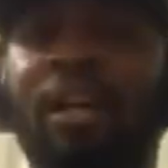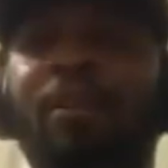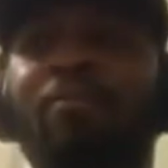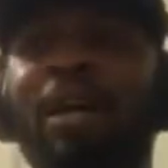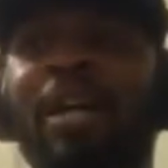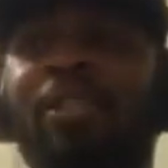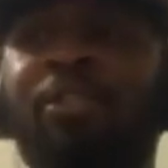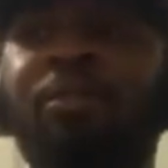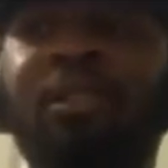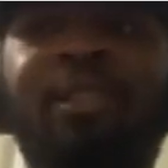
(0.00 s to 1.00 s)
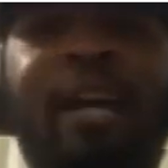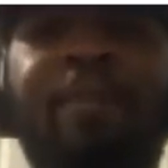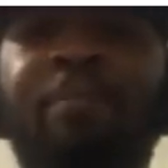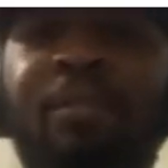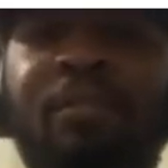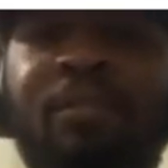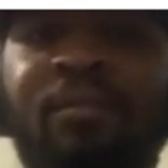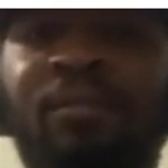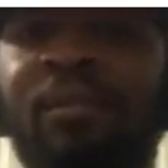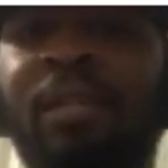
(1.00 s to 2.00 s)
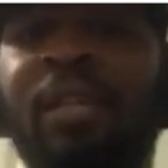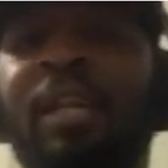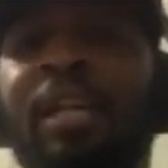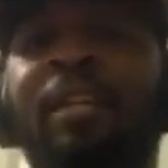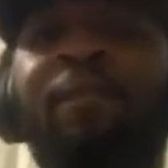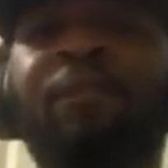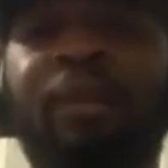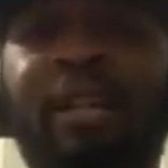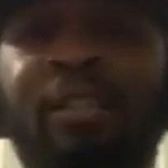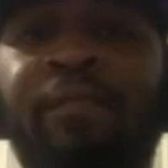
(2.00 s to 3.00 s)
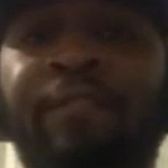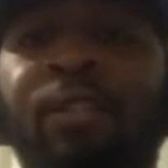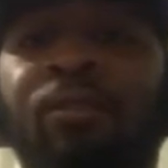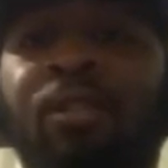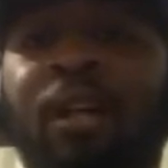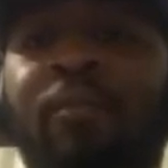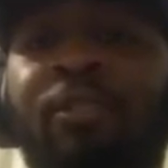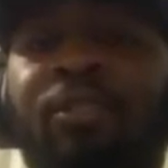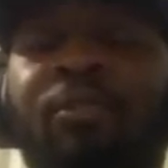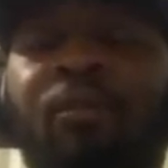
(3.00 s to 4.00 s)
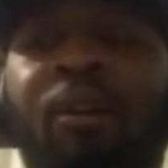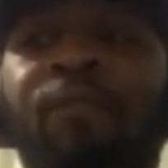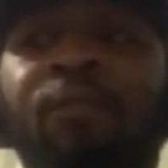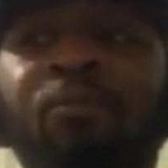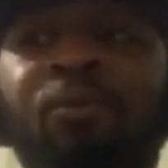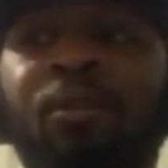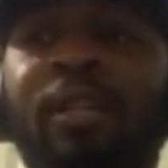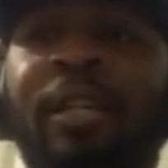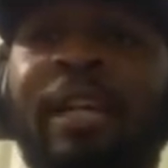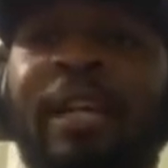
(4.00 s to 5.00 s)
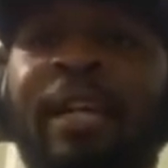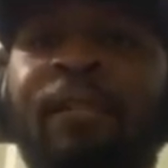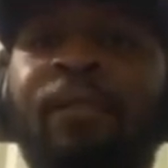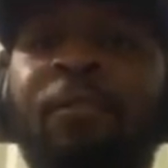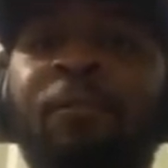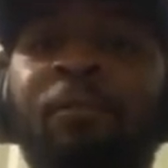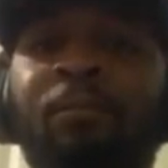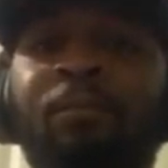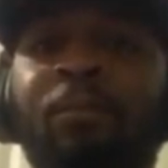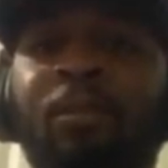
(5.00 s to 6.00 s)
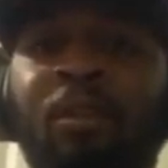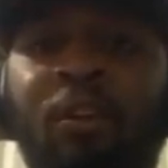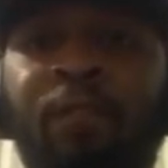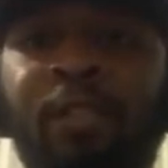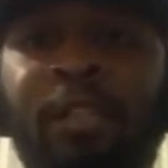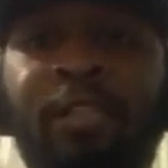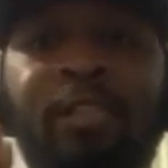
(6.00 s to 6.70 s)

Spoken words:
how mass shootings happen. And if you like this video, comment, subscribe for more. And hopefully let's